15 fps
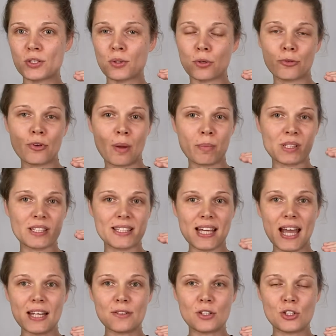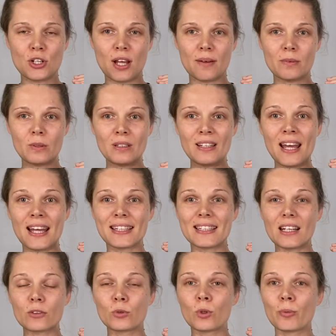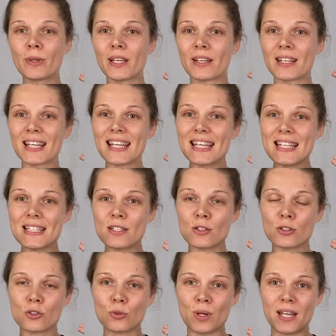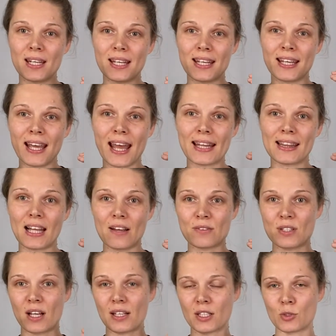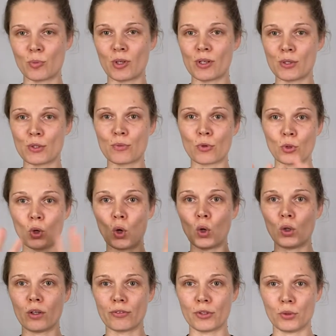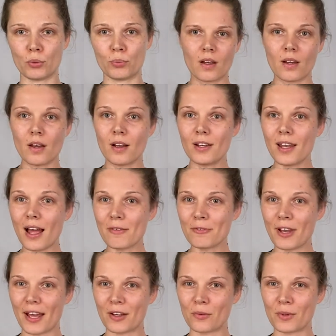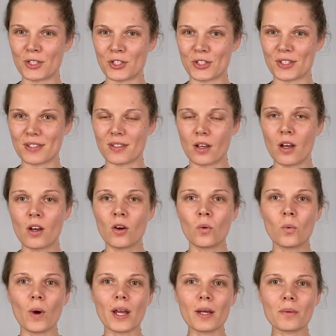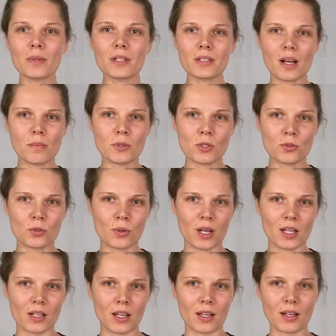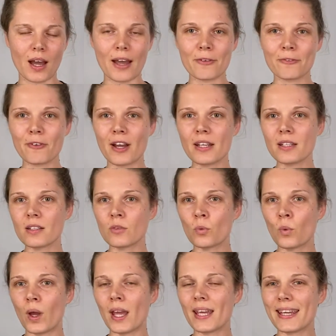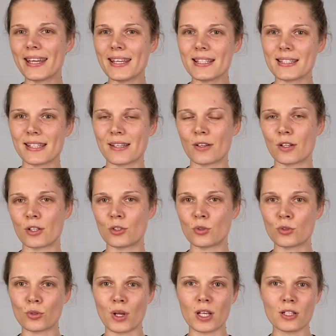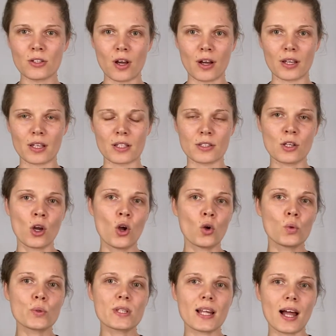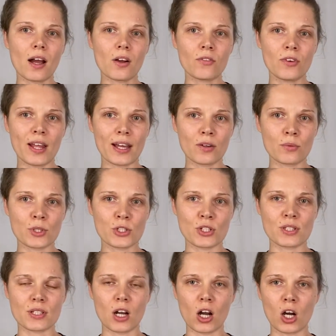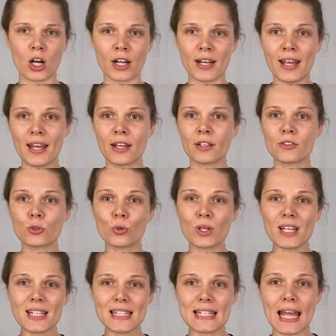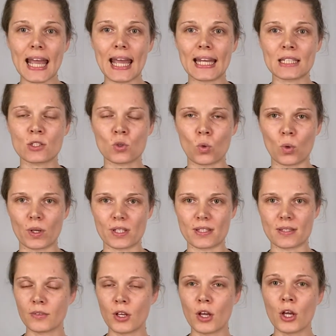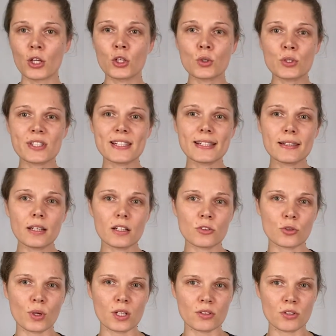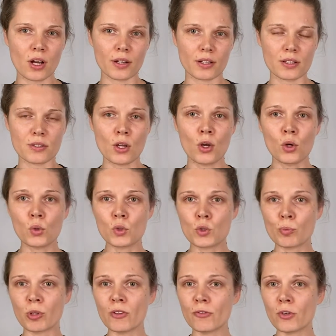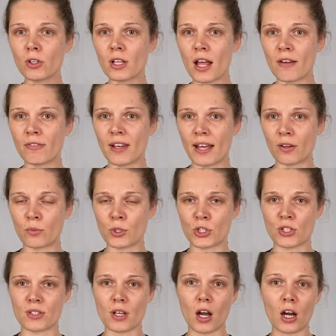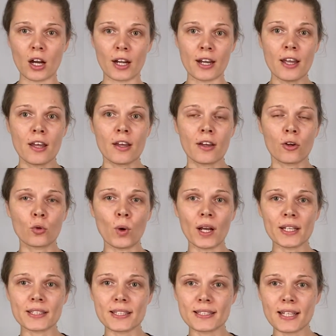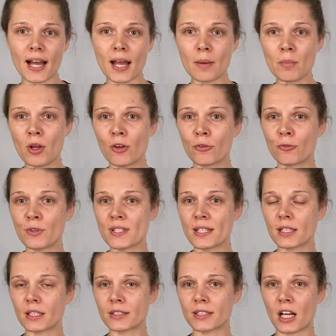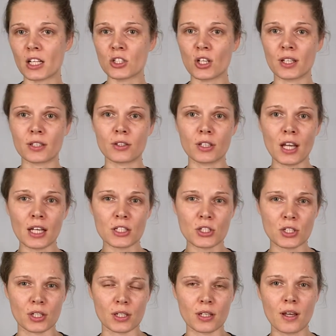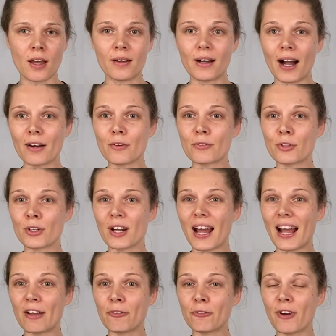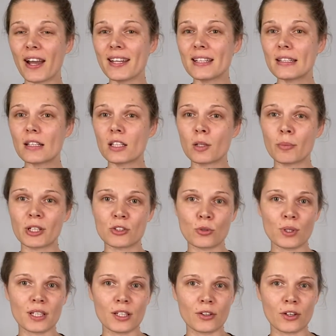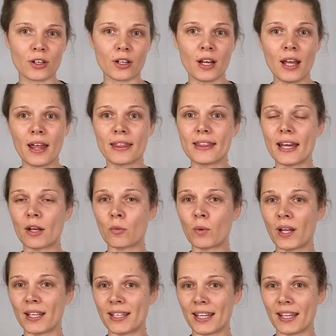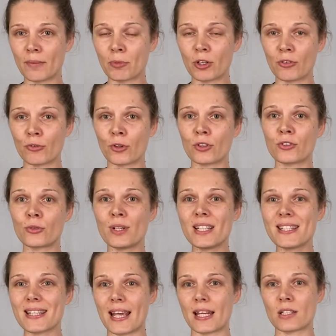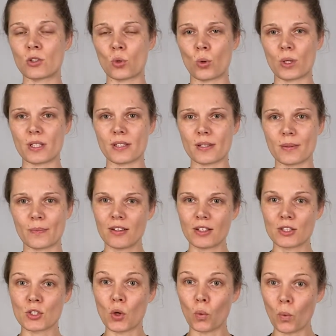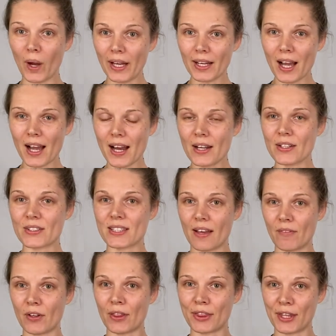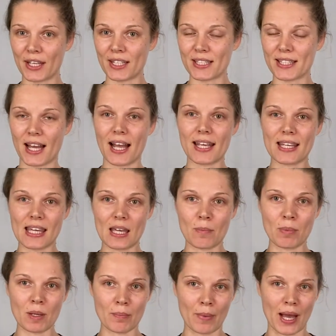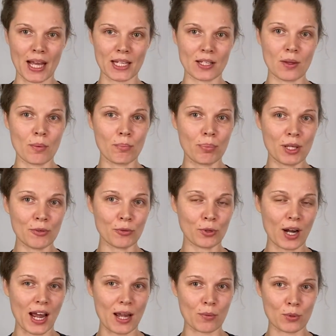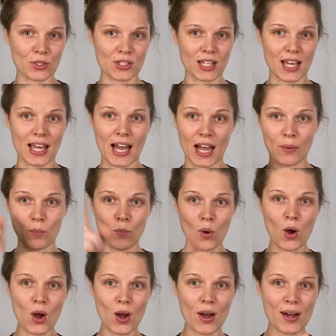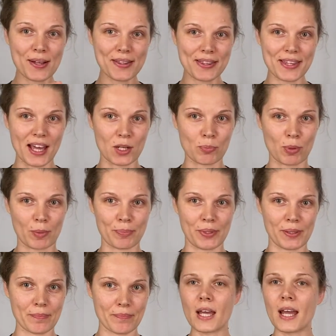your family's energy level, that will be an easier training and lifestyle experience for all of you. Love languages. Whenever it comes to training, I find it way easier to train doggies whose love languages are treats and toys. You still can train doggies whose preferred love languages are quality time, physical touch, and connection. However, I find it a little bit trickier than when they prefer treats and toys. So what are the 7 things I keep in mind before I would say I want that puppy?